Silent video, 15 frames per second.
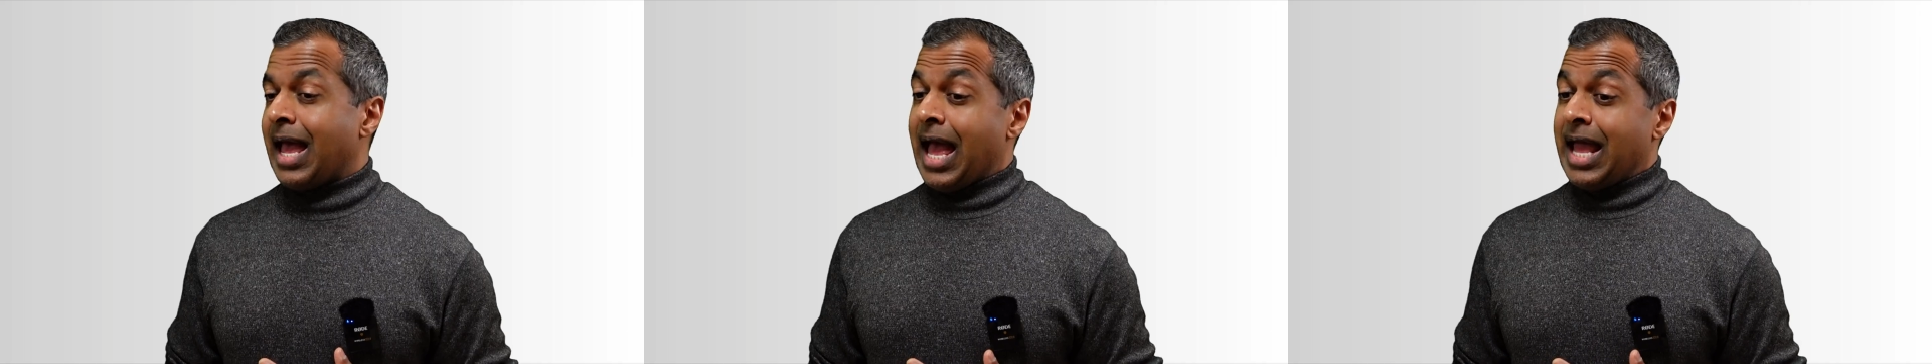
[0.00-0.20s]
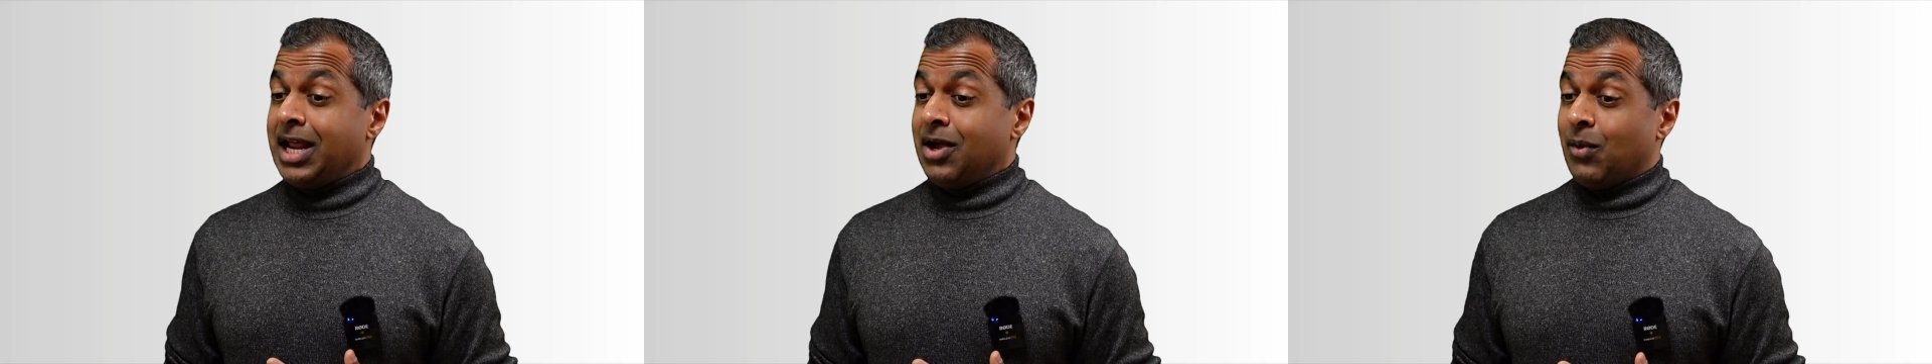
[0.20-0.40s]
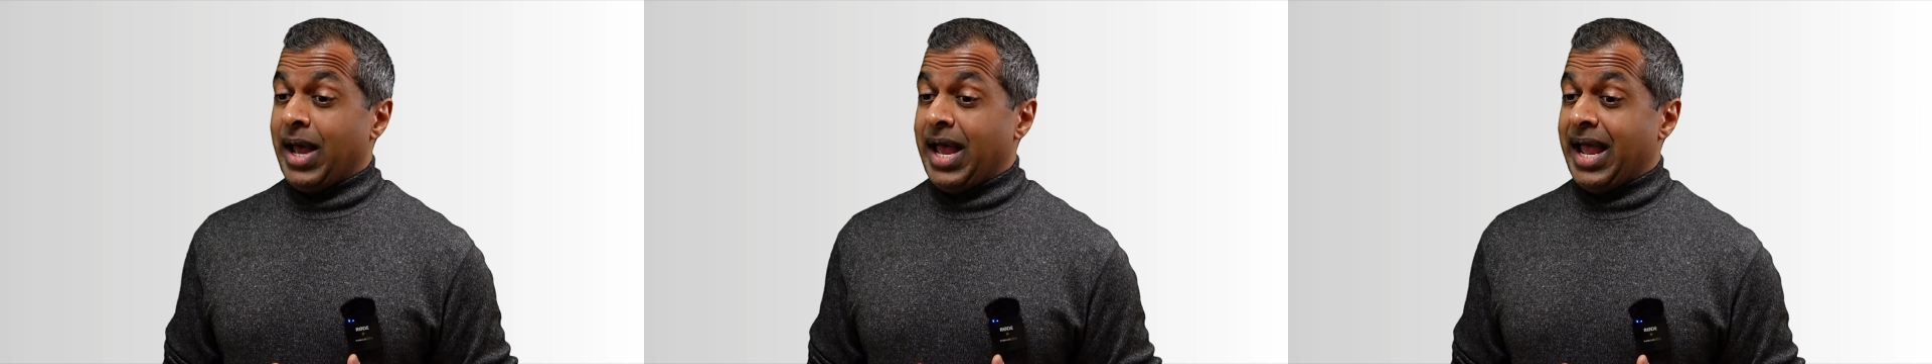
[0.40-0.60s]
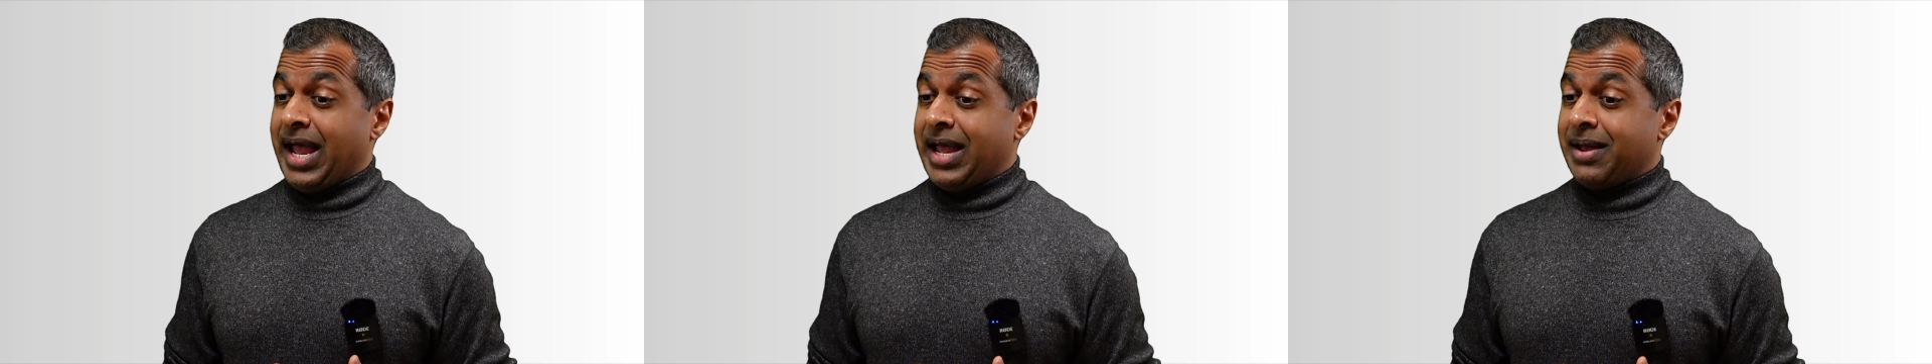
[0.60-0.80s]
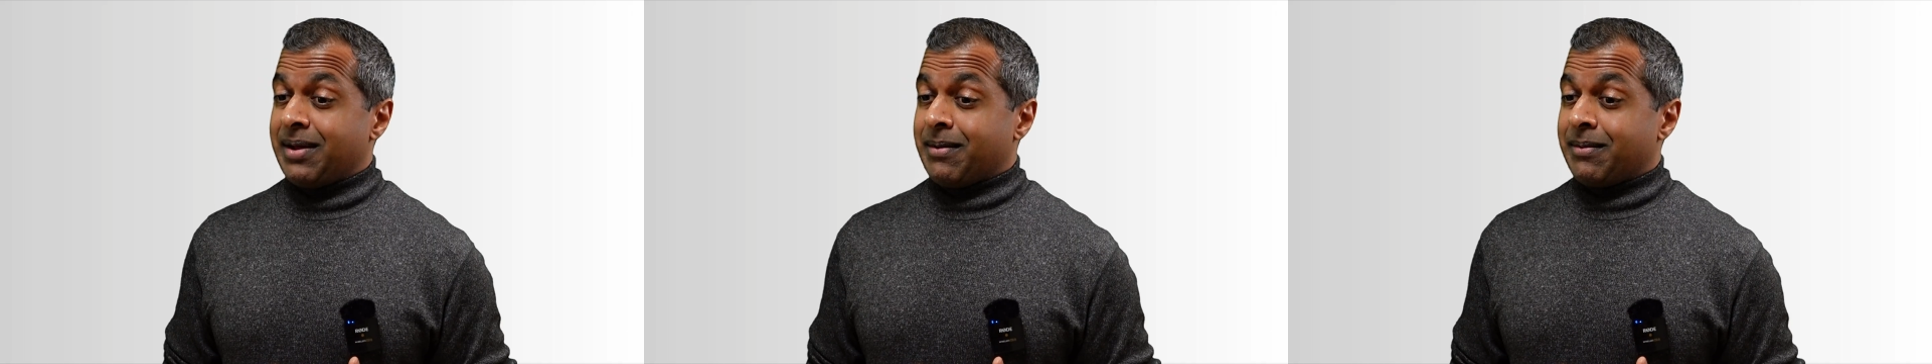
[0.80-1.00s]

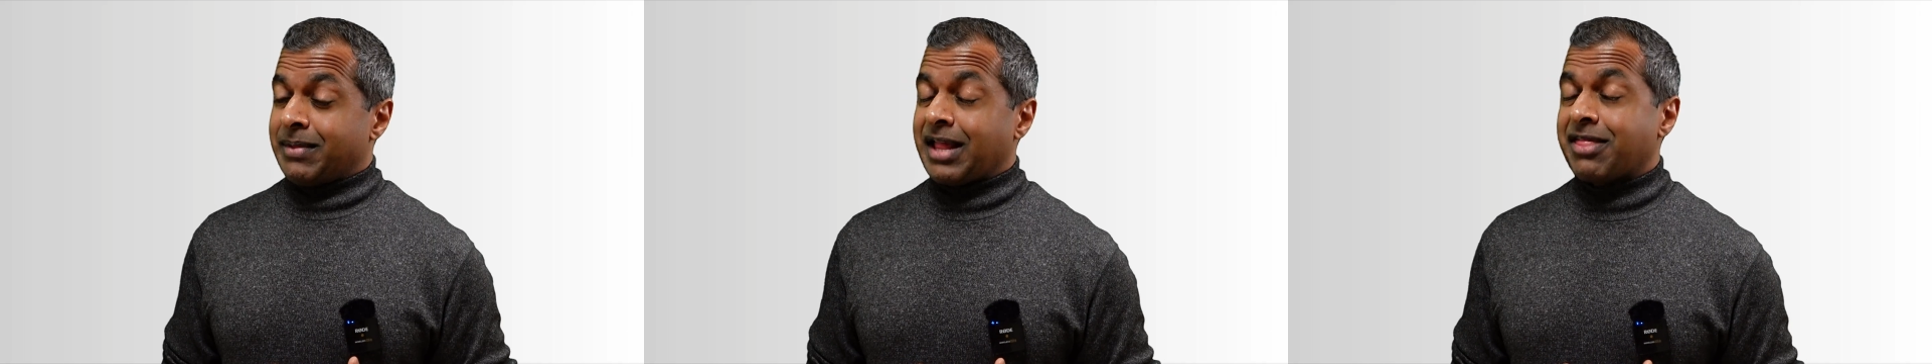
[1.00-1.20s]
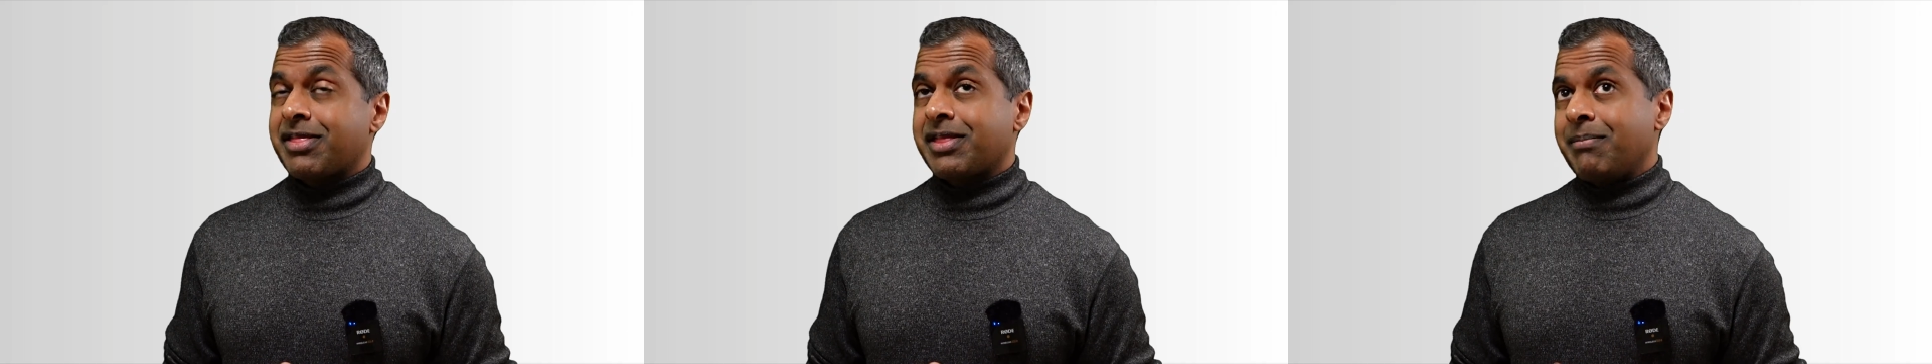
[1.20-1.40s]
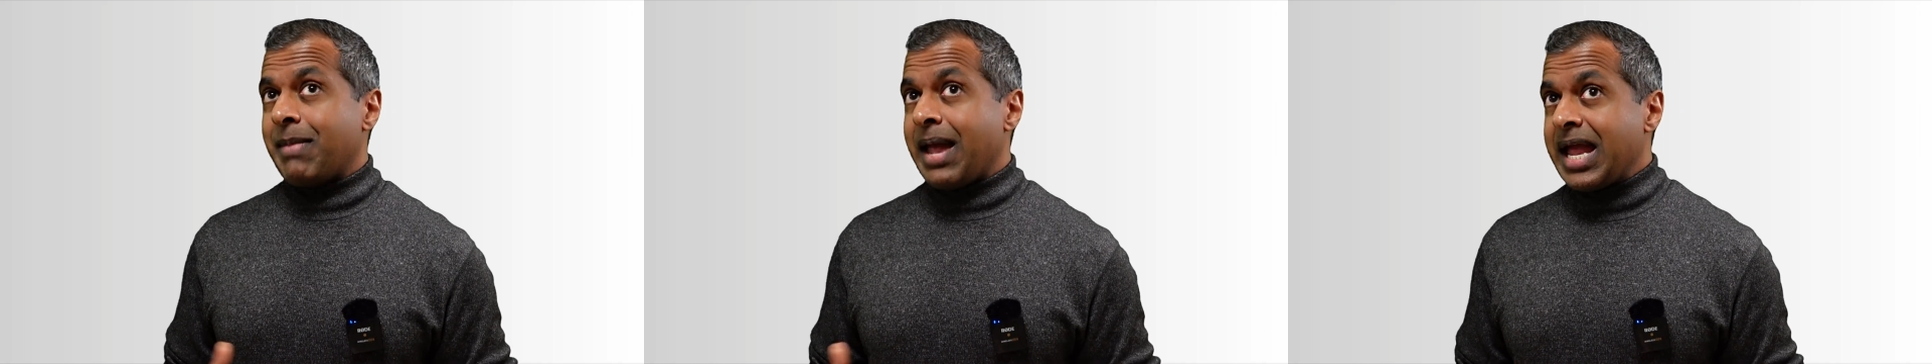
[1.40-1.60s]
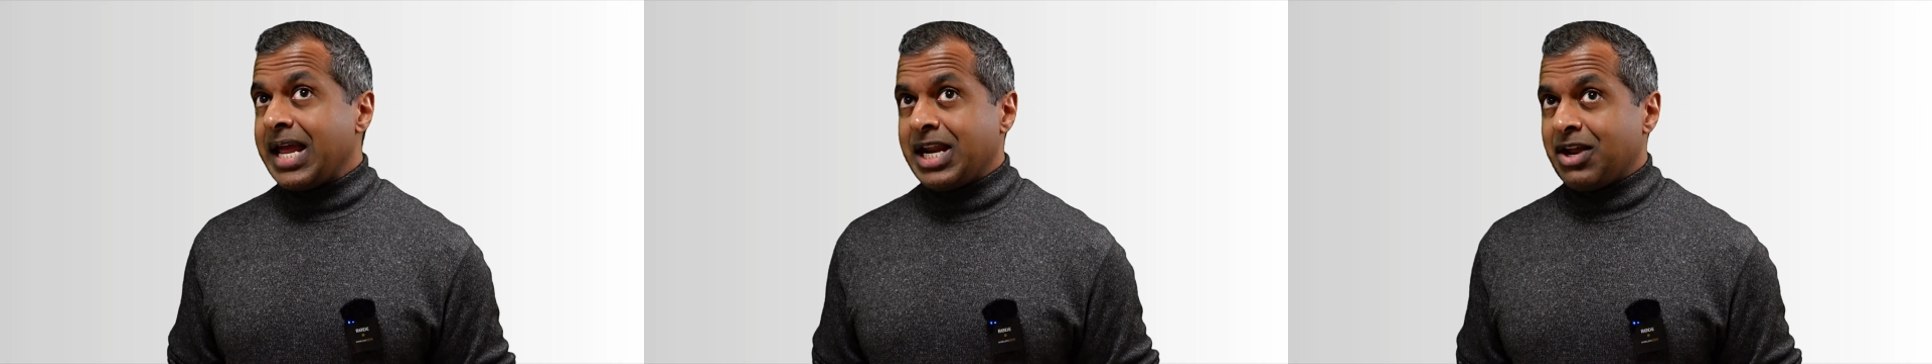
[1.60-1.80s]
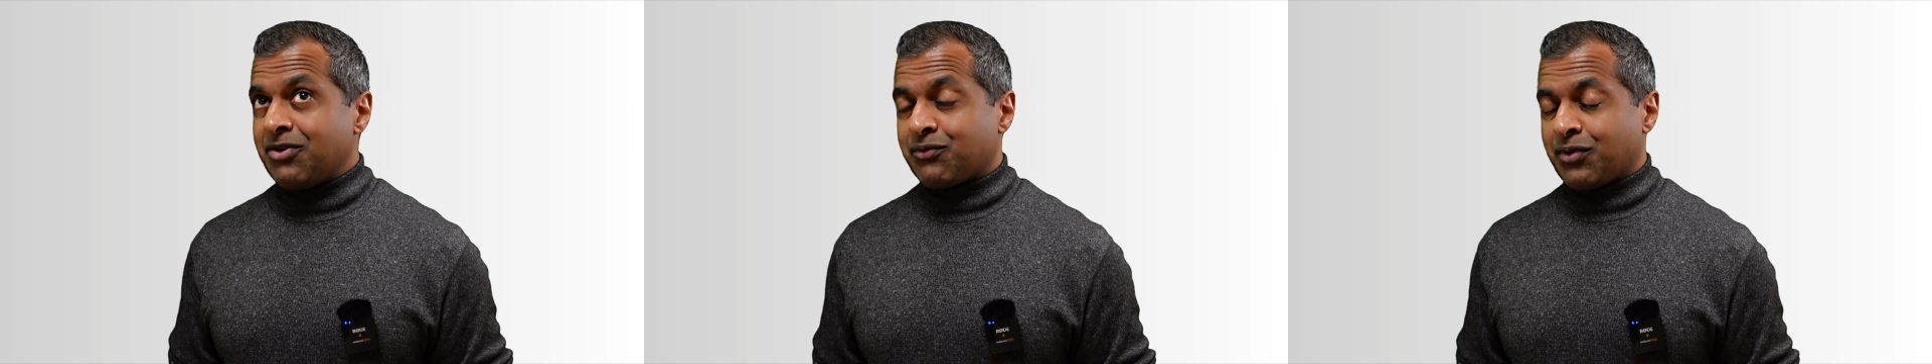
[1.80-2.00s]
Anyway, that's the
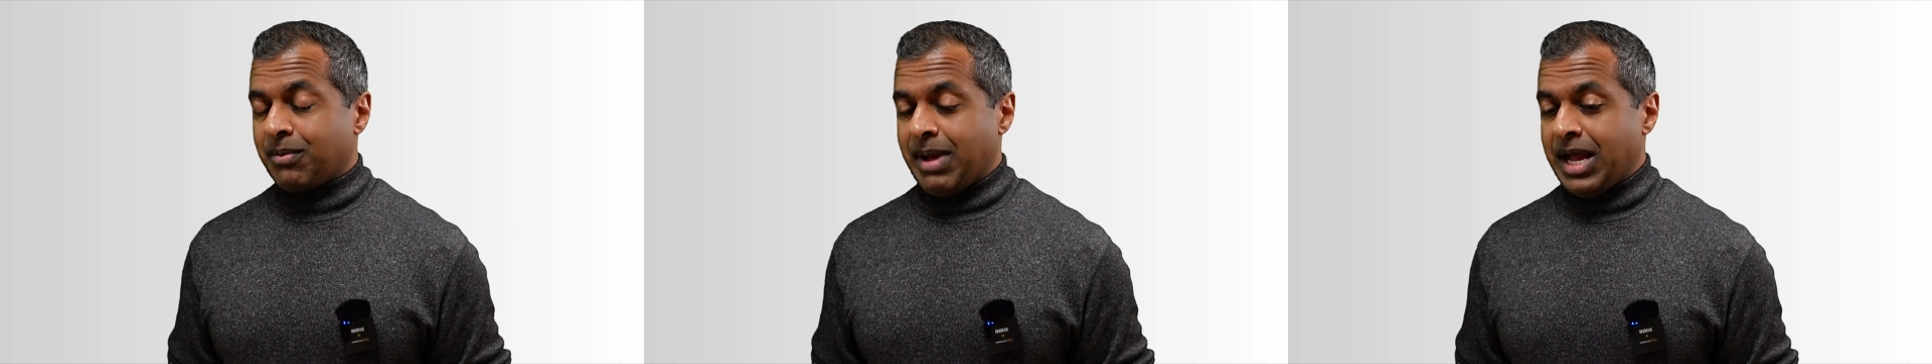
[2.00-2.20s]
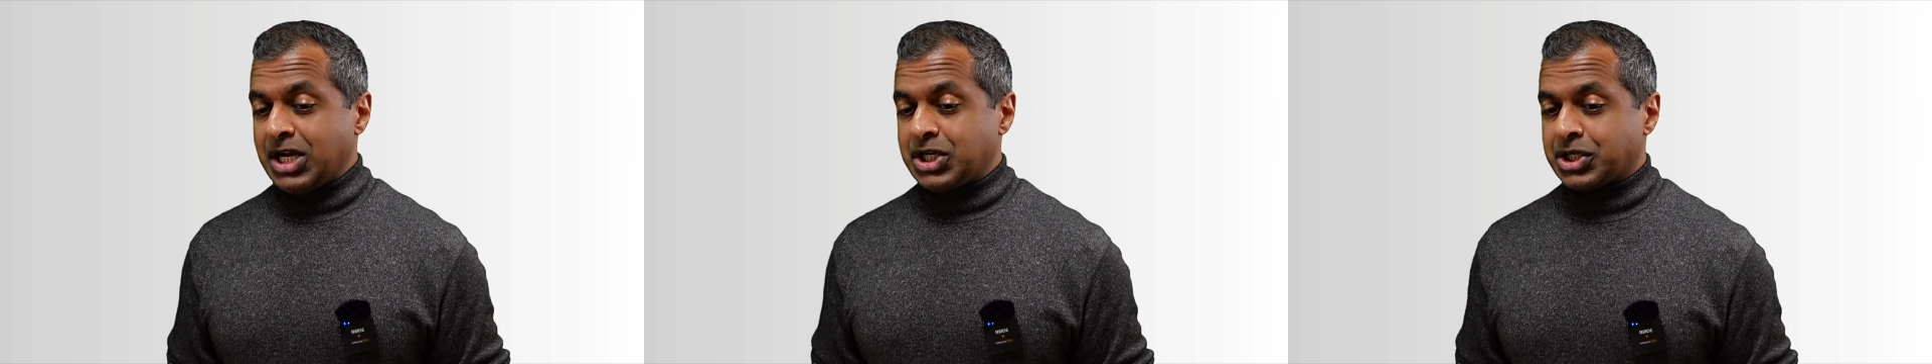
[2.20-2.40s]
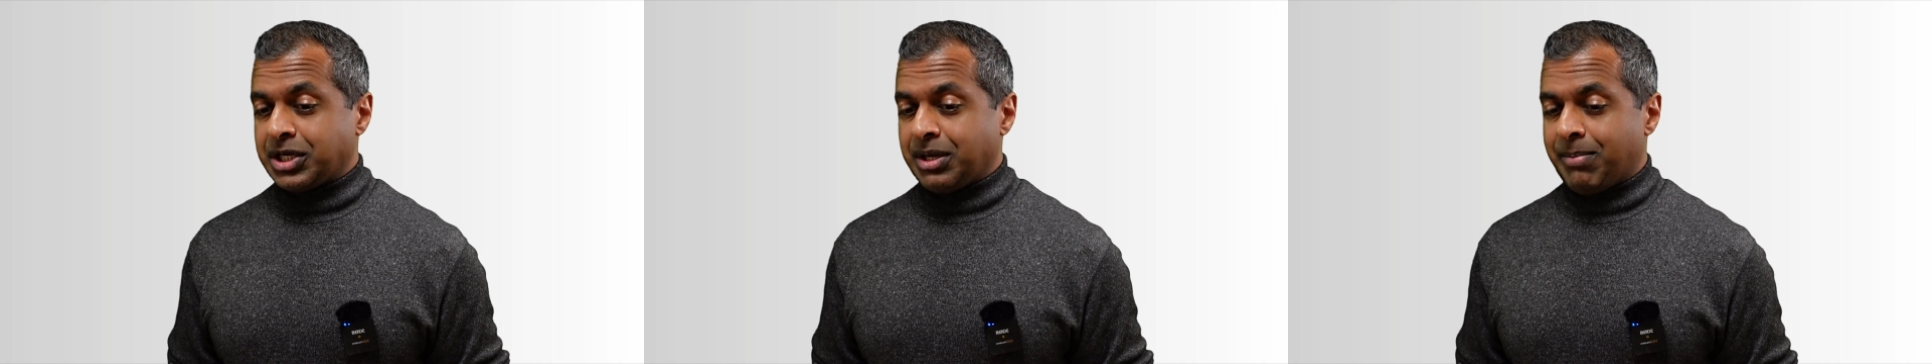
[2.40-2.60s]
main information